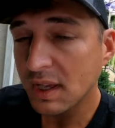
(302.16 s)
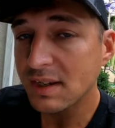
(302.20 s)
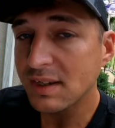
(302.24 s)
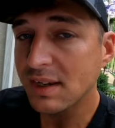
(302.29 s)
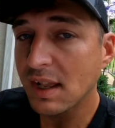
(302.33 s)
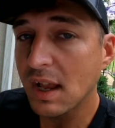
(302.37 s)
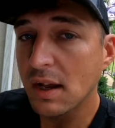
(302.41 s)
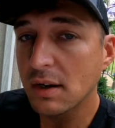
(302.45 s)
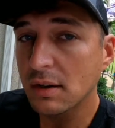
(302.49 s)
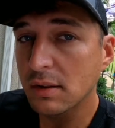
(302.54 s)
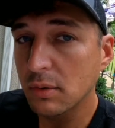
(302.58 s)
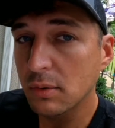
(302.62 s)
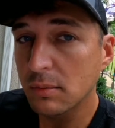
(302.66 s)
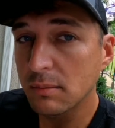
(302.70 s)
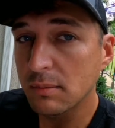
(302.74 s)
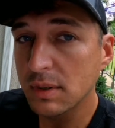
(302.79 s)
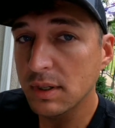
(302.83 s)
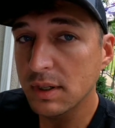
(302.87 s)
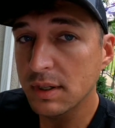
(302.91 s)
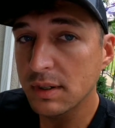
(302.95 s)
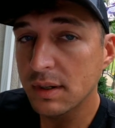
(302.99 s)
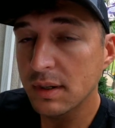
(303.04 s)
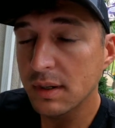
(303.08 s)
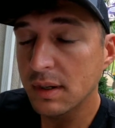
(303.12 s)
that down a little
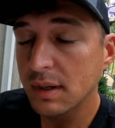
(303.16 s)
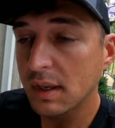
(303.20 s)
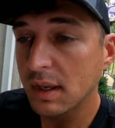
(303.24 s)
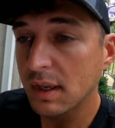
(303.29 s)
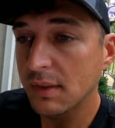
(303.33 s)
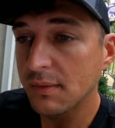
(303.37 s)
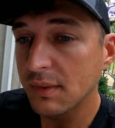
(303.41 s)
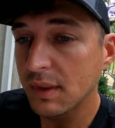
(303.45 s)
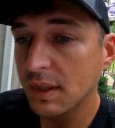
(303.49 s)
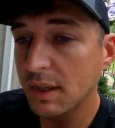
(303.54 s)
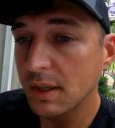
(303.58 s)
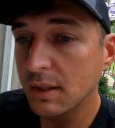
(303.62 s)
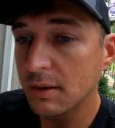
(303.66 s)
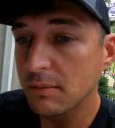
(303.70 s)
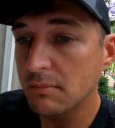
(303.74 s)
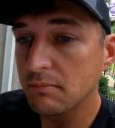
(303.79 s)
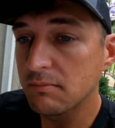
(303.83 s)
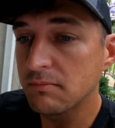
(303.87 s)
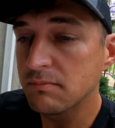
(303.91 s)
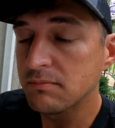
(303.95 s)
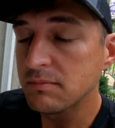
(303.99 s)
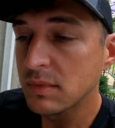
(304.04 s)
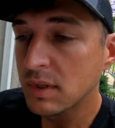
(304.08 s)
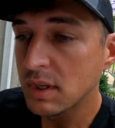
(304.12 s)
bit, and
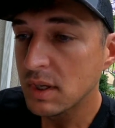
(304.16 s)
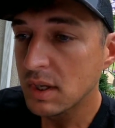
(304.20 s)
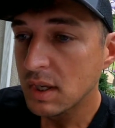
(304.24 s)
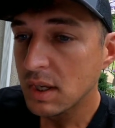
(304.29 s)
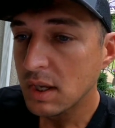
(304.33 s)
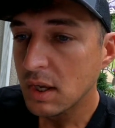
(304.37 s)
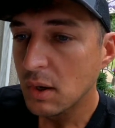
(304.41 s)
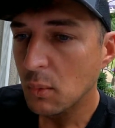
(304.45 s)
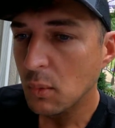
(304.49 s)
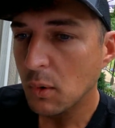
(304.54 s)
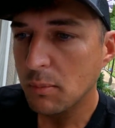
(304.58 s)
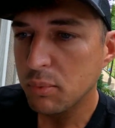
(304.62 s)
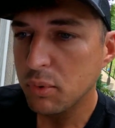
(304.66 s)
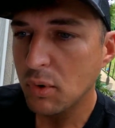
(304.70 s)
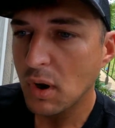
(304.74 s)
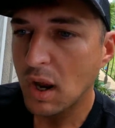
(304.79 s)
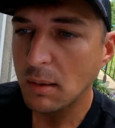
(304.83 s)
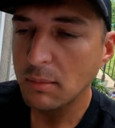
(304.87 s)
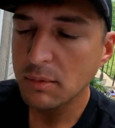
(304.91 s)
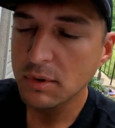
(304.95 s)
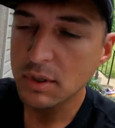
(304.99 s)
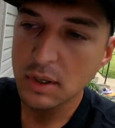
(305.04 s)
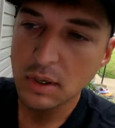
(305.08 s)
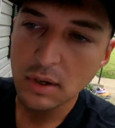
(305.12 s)
then we'll
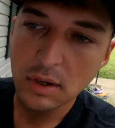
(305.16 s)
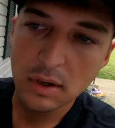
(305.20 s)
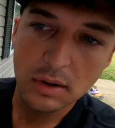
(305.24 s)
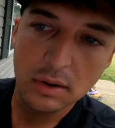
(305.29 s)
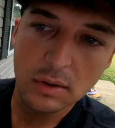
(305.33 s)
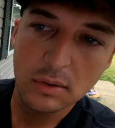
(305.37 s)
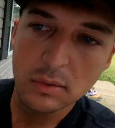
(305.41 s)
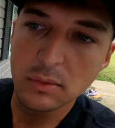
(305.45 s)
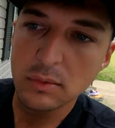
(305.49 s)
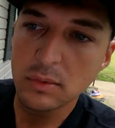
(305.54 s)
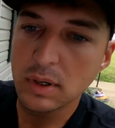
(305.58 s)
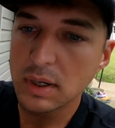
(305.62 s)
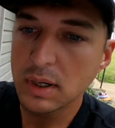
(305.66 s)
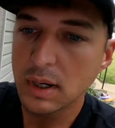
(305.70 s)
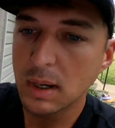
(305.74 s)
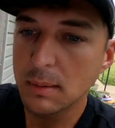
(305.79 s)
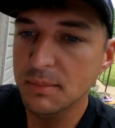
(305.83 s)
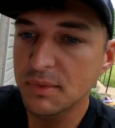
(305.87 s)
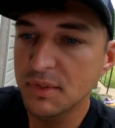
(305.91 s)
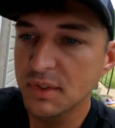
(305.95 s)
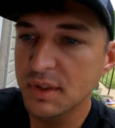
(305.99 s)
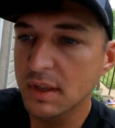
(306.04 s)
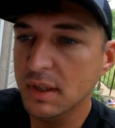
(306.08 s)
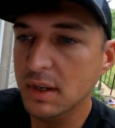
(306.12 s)
probably go,
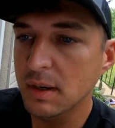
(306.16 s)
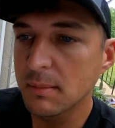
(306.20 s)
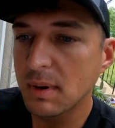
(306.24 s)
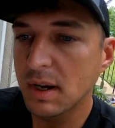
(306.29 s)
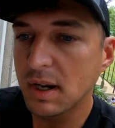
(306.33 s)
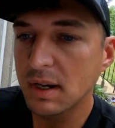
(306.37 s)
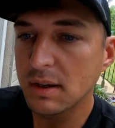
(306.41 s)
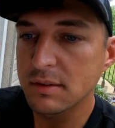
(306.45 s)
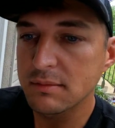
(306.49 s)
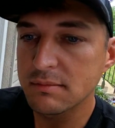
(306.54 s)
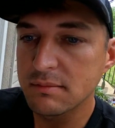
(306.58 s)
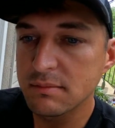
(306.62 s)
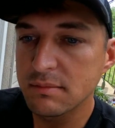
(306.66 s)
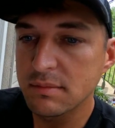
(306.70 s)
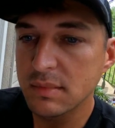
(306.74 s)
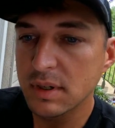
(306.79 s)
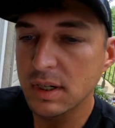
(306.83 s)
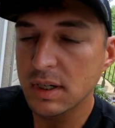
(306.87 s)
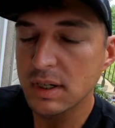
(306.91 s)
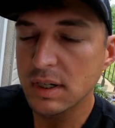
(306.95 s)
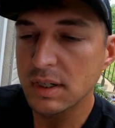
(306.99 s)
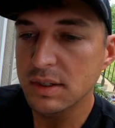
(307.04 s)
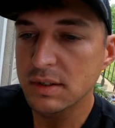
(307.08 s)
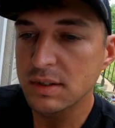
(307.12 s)
I'm thinking
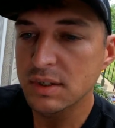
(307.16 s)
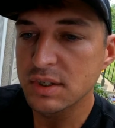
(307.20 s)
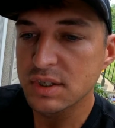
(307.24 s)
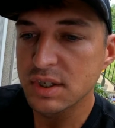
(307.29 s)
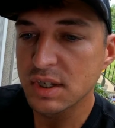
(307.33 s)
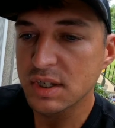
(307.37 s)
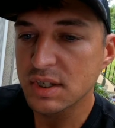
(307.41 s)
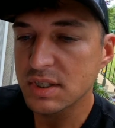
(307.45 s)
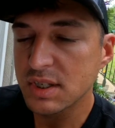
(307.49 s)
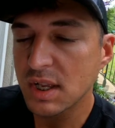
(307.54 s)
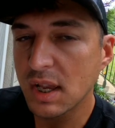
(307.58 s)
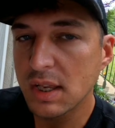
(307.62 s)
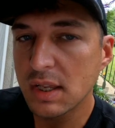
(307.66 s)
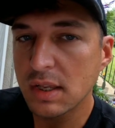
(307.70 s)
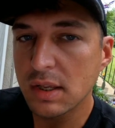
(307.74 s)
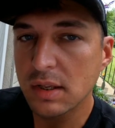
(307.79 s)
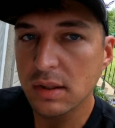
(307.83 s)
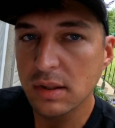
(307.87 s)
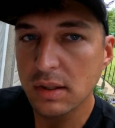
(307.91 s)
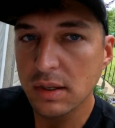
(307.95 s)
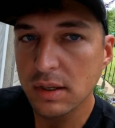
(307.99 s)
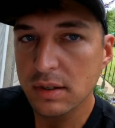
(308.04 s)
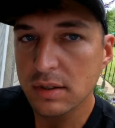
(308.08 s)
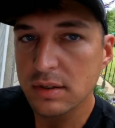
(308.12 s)
about 6 to 8
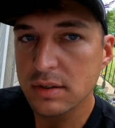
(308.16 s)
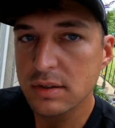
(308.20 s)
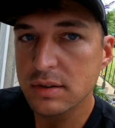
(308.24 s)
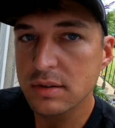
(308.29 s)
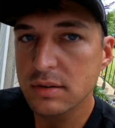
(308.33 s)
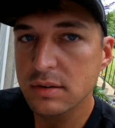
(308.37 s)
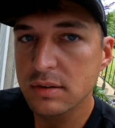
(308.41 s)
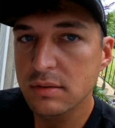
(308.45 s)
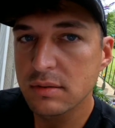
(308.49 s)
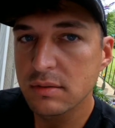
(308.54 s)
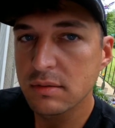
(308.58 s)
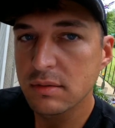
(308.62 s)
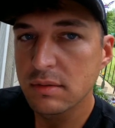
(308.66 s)
clicks,